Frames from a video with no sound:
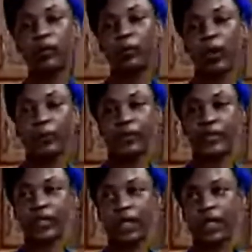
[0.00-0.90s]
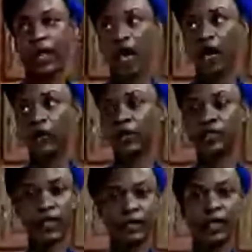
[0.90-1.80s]
were peppers in our
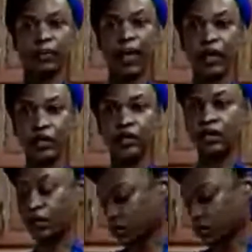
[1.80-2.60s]
CSA box.